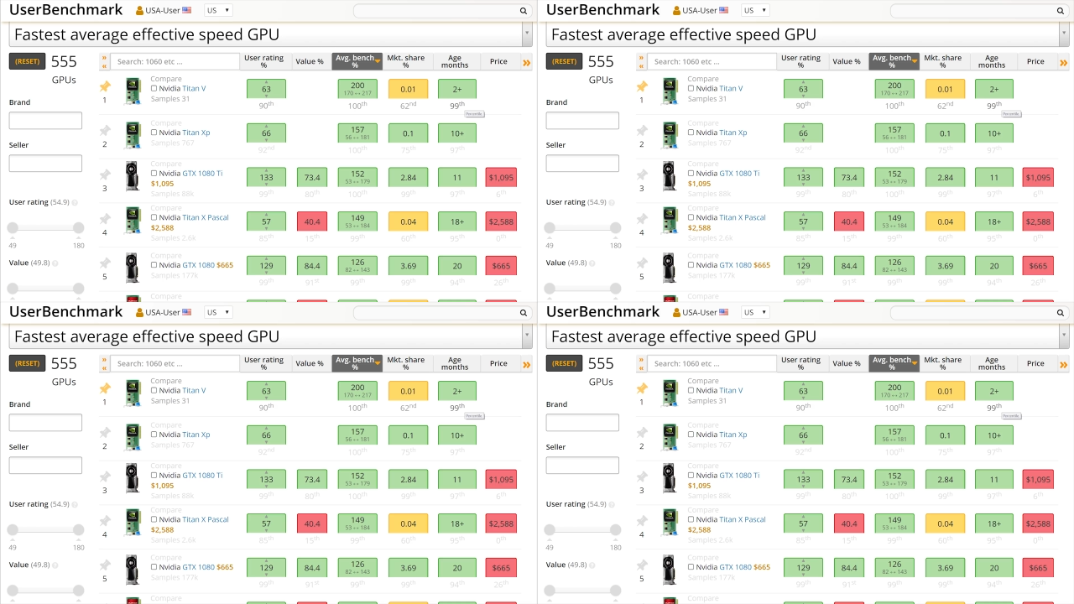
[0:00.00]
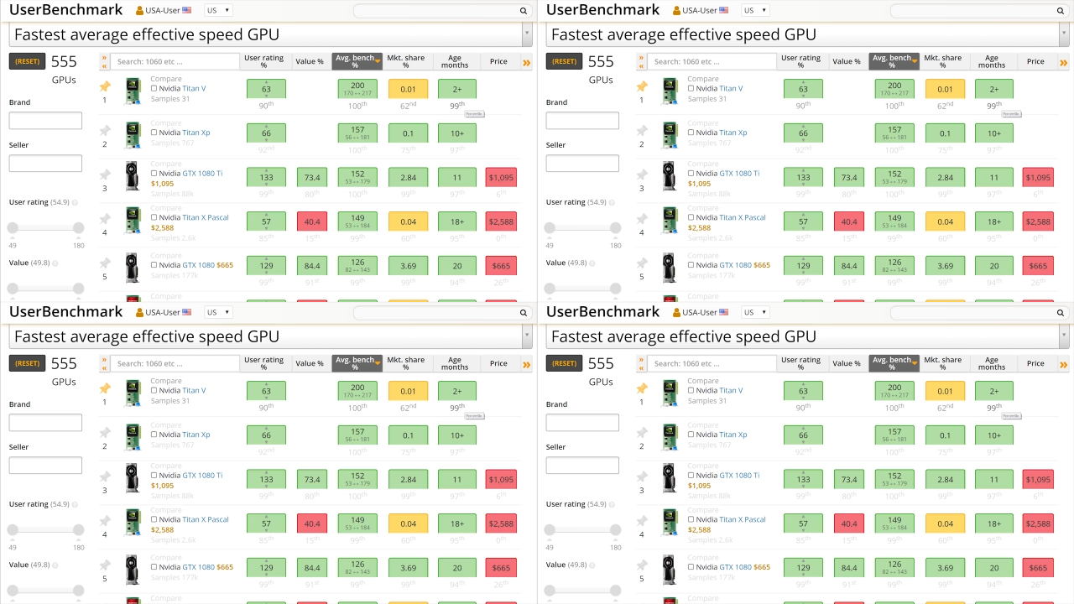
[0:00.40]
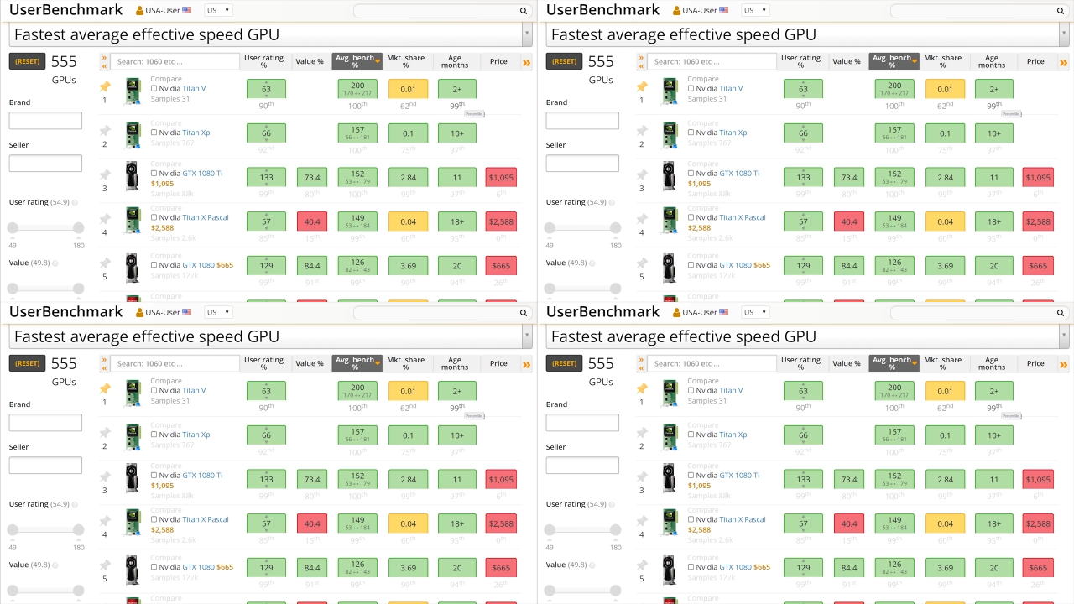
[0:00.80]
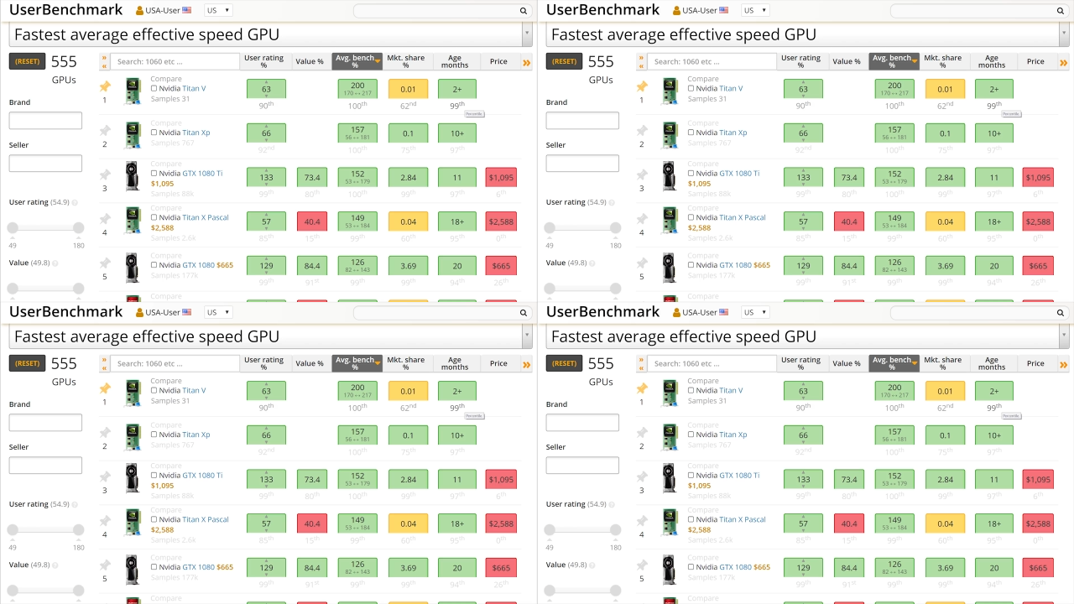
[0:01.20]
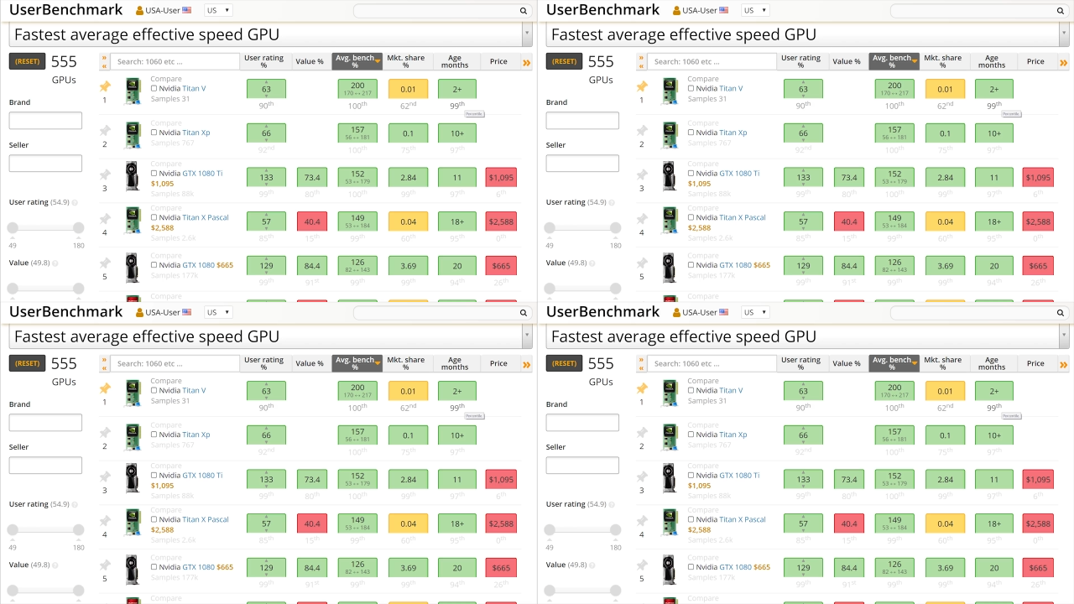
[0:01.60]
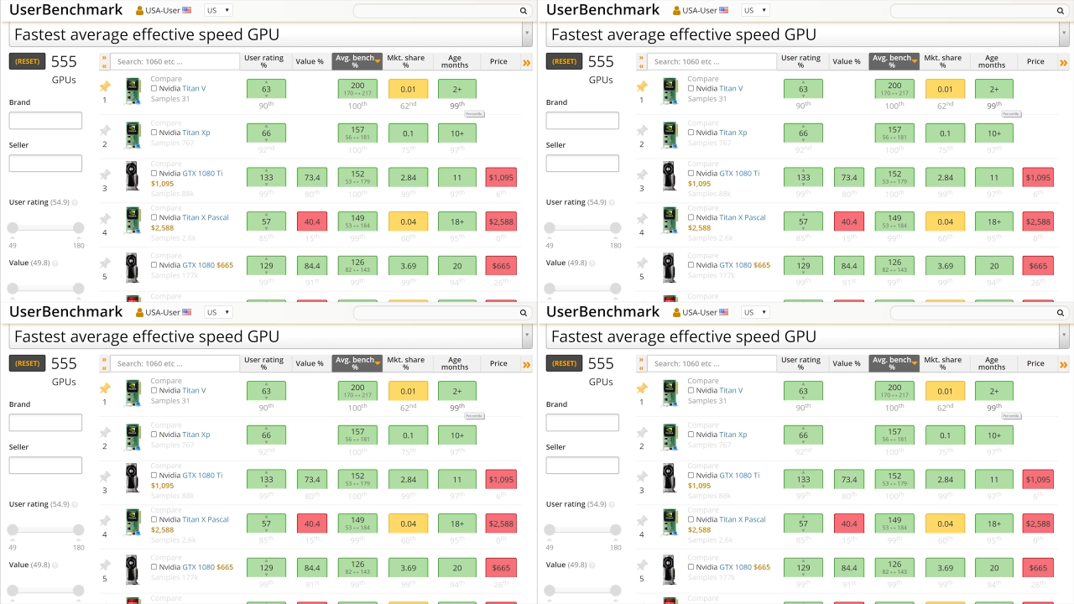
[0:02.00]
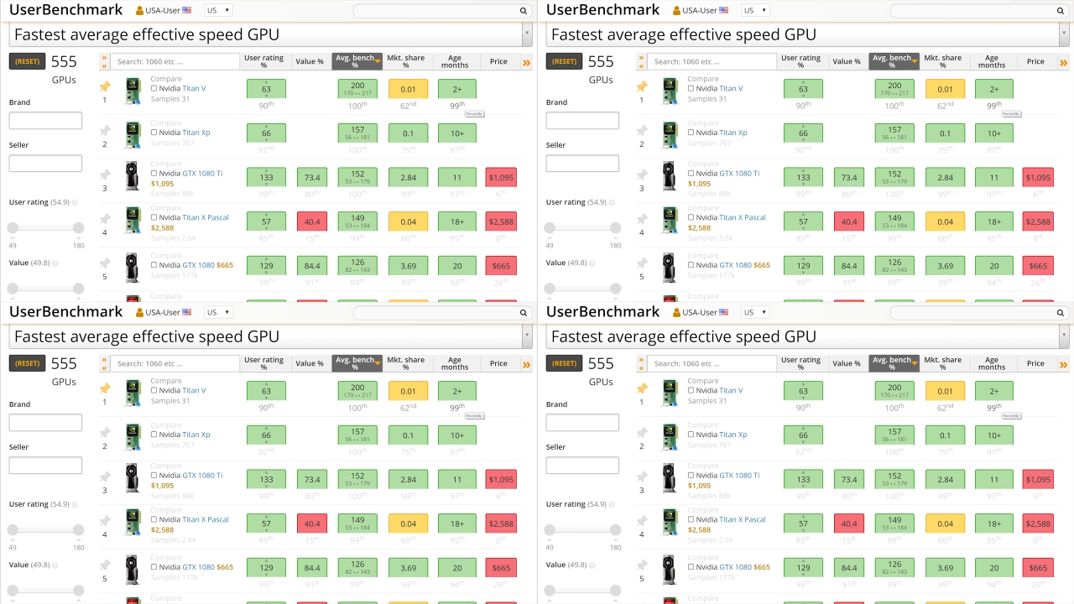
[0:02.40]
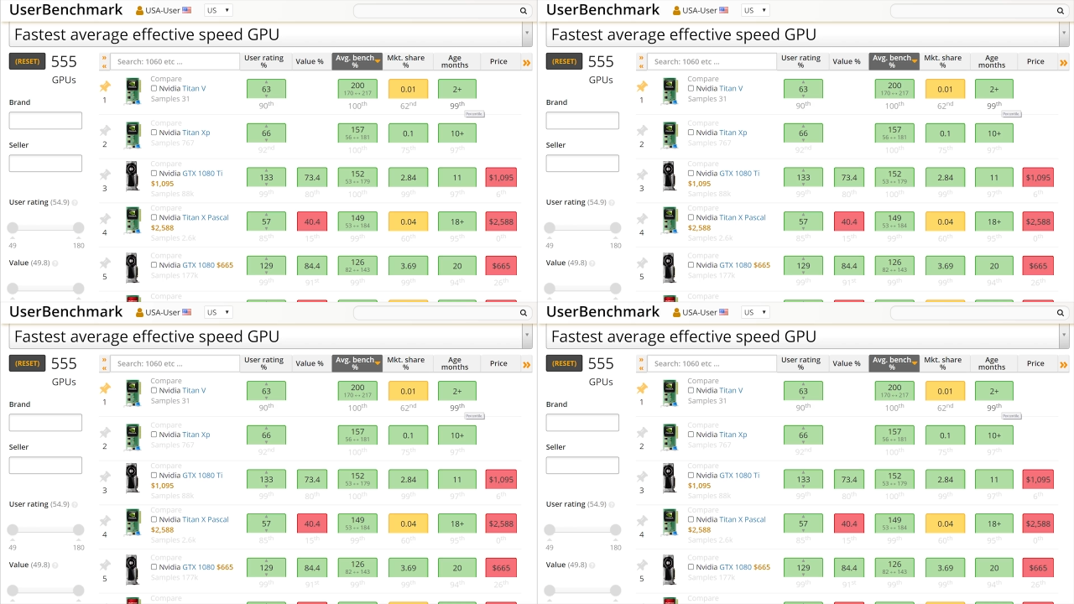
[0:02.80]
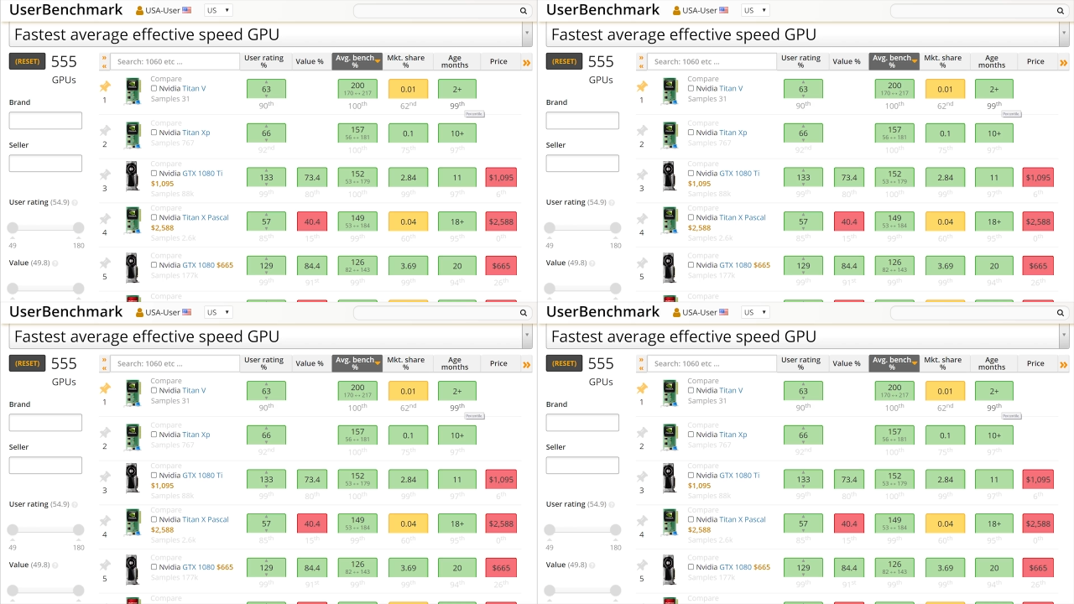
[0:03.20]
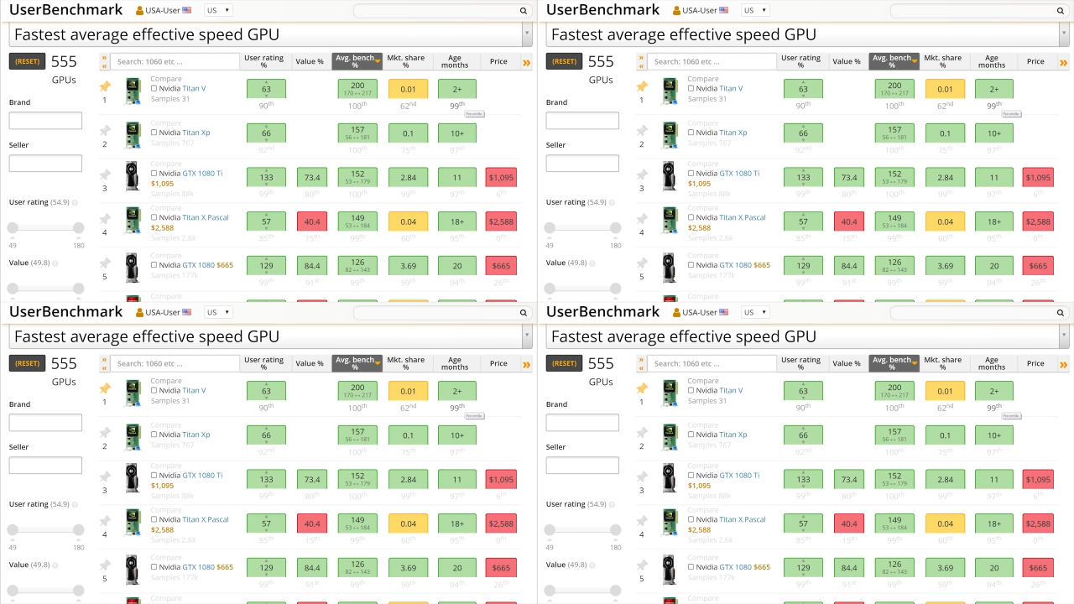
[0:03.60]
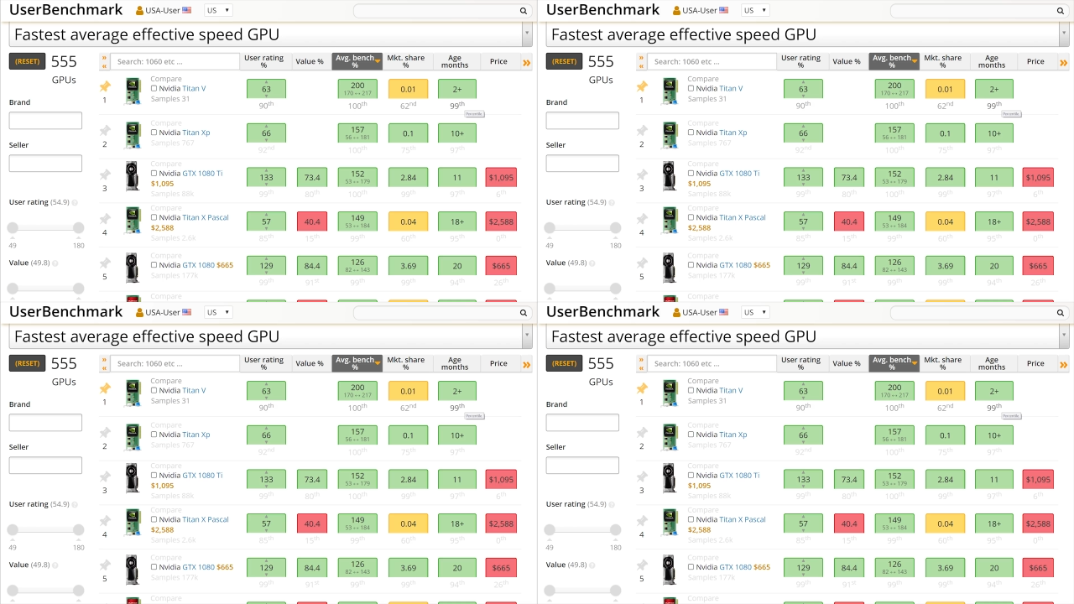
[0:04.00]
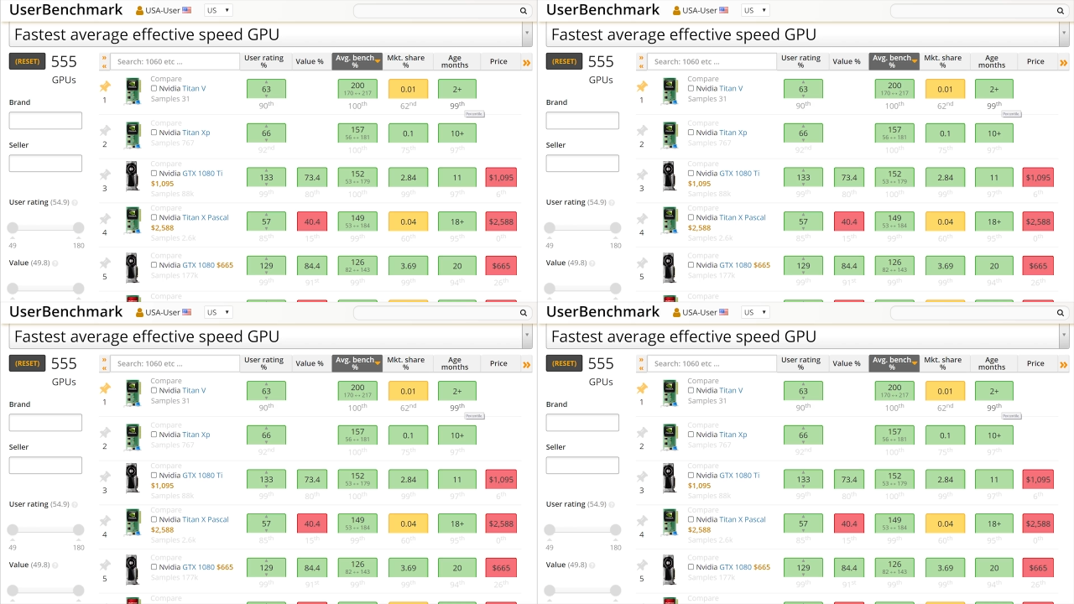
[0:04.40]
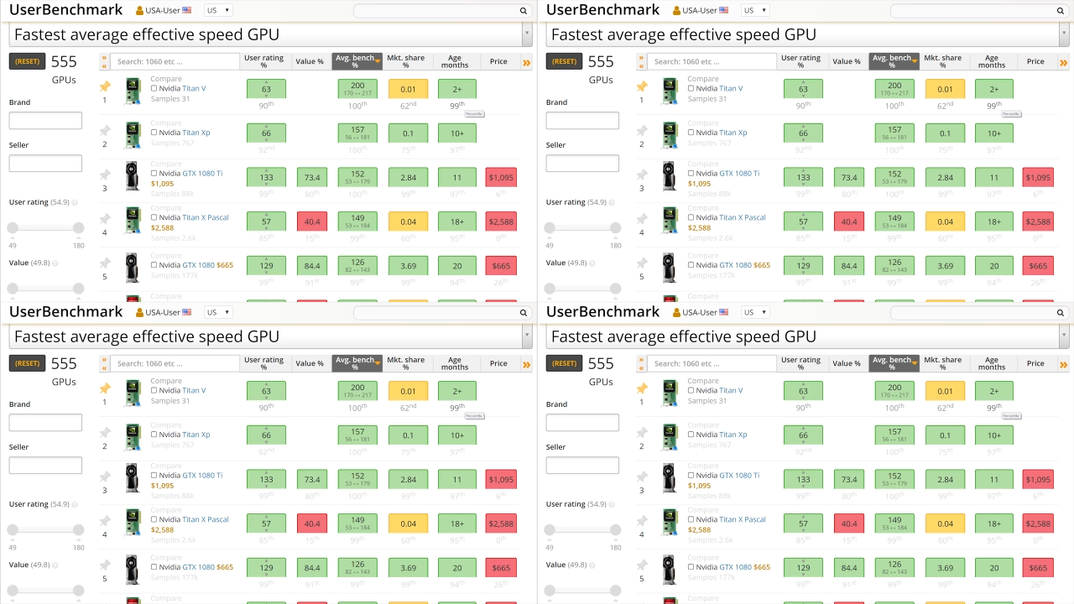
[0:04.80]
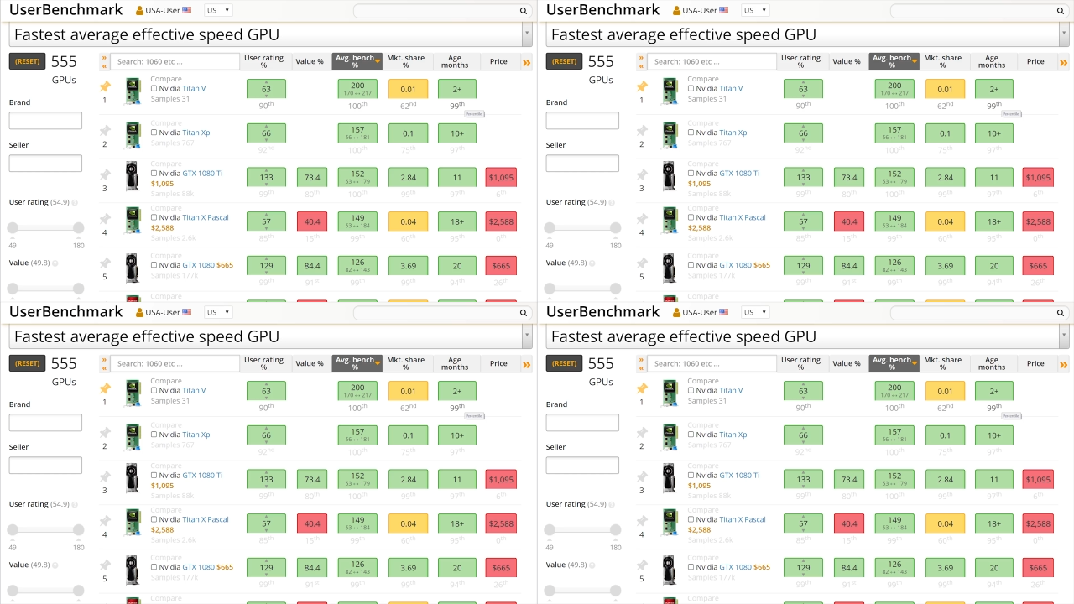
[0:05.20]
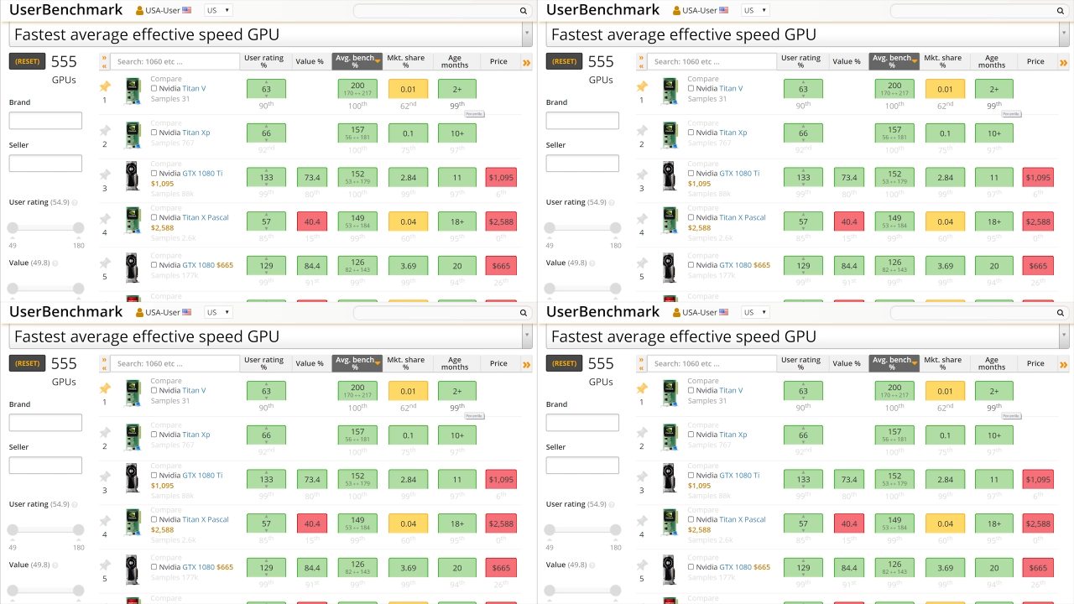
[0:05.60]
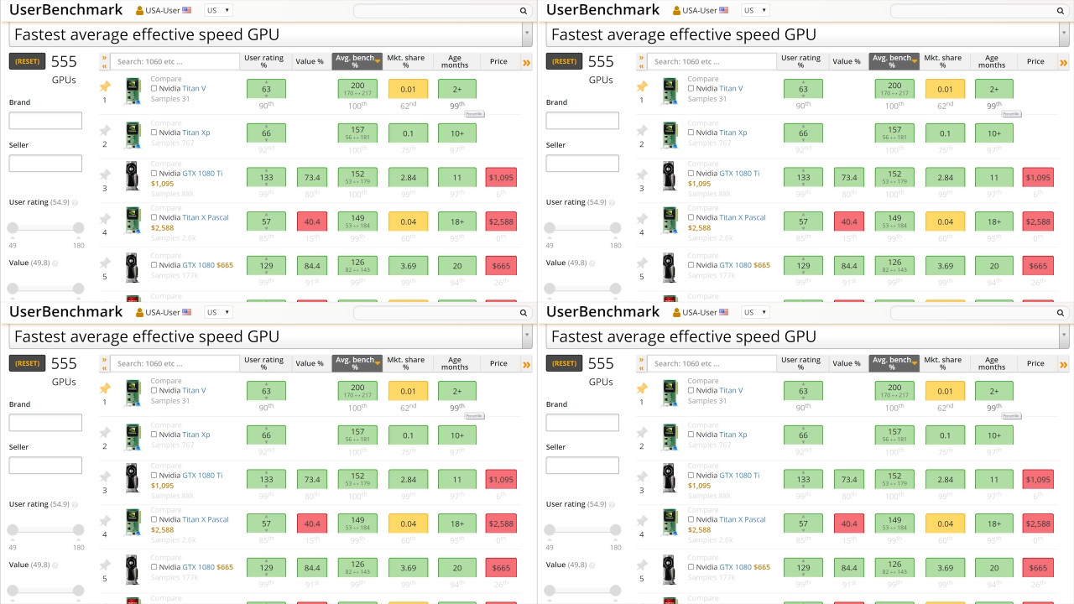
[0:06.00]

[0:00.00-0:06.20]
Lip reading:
(no speaker visible)